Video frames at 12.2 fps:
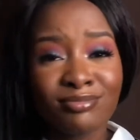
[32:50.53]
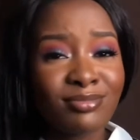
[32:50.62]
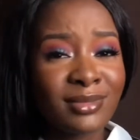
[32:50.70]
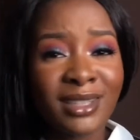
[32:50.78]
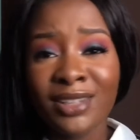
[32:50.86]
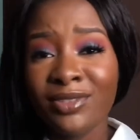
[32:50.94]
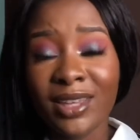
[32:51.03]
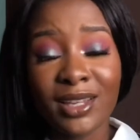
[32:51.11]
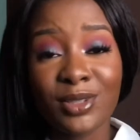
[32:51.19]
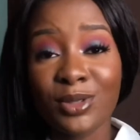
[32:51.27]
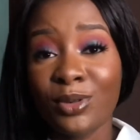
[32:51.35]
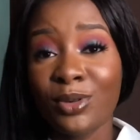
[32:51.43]
give
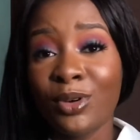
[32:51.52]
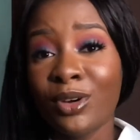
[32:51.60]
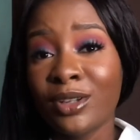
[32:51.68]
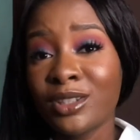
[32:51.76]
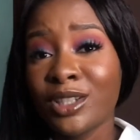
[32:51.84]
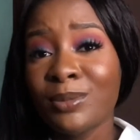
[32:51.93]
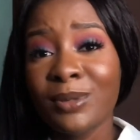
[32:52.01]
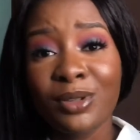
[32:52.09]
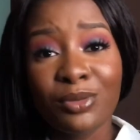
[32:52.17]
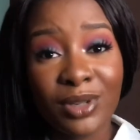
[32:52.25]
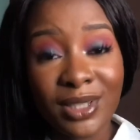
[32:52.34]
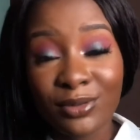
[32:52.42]
thanks to God, just be
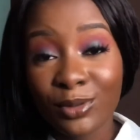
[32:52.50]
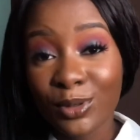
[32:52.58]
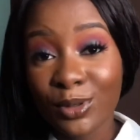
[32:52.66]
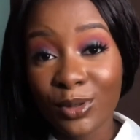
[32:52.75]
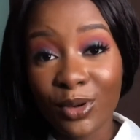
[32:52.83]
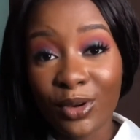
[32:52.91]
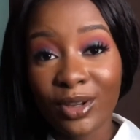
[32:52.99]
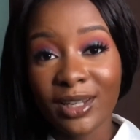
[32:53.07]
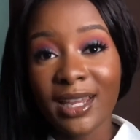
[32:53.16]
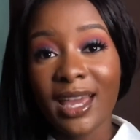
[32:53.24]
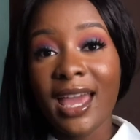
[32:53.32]
grateful to God